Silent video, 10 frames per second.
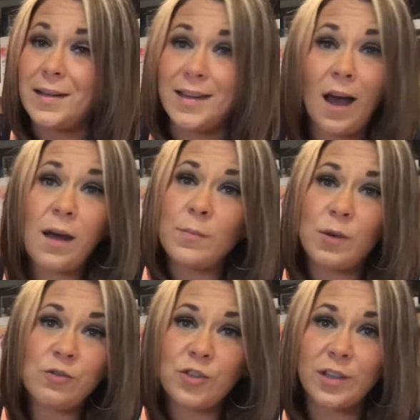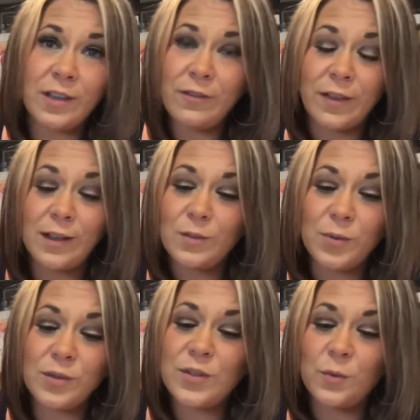not emotionally
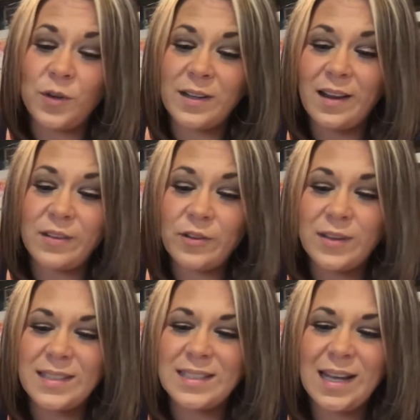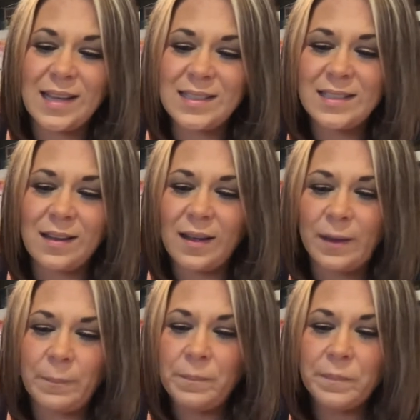available to one another, and it's kind of time